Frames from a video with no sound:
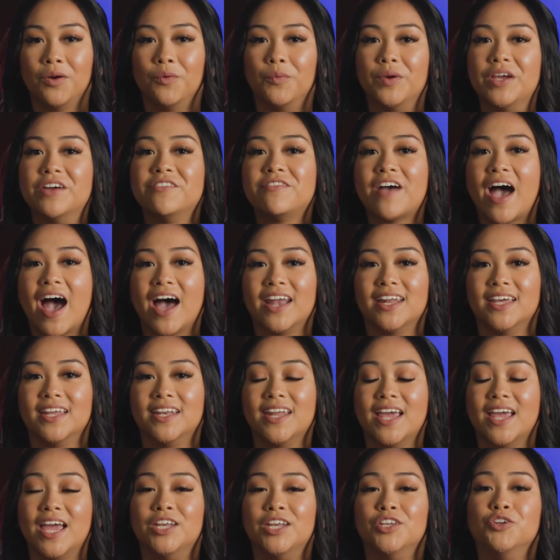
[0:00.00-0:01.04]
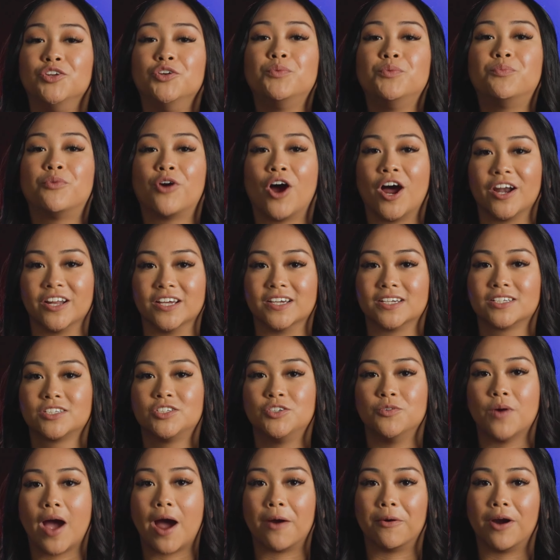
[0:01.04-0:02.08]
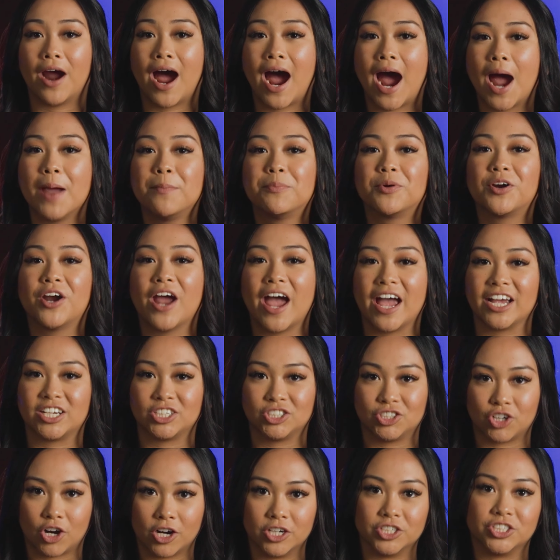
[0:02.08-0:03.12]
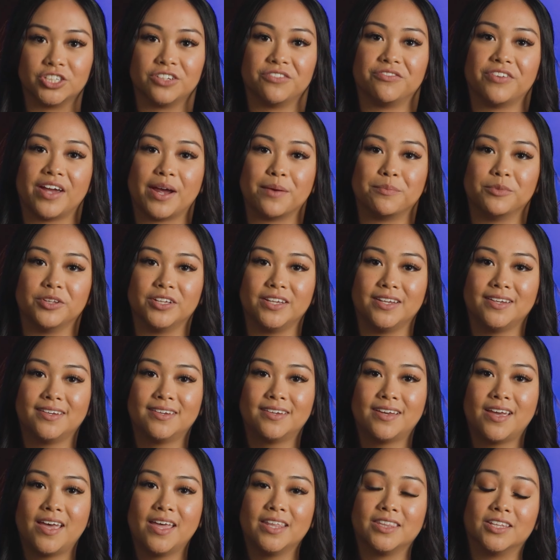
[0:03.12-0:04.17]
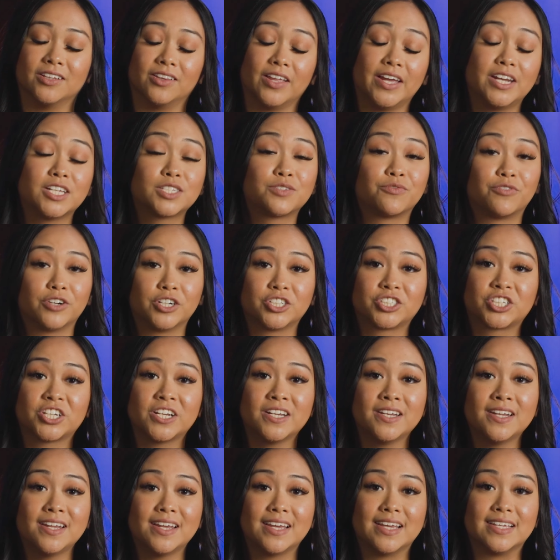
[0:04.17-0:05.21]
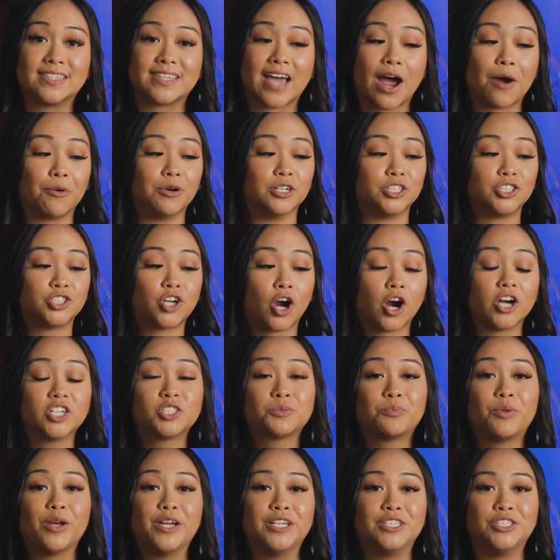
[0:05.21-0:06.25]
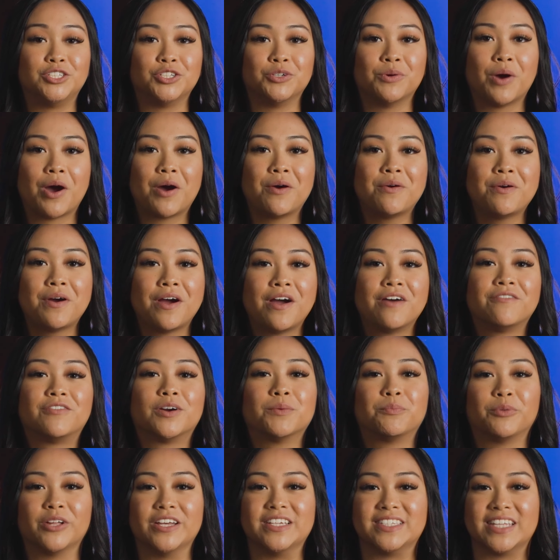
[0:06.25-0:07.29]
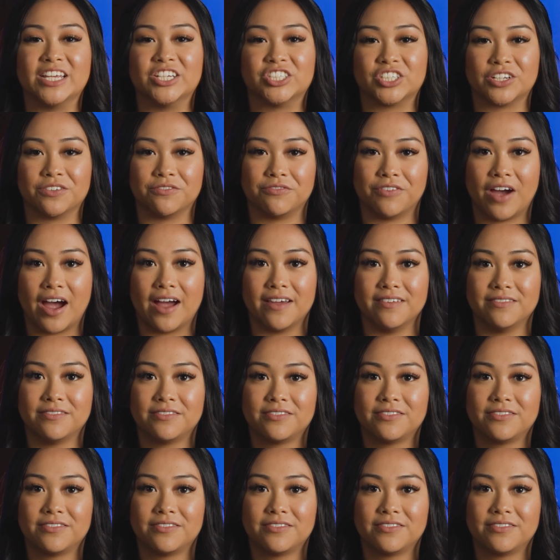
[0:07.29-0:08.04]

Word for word: We have added a new product to our HyperX charging family. The latest version is our ChargePlay Duo for PlayStation five.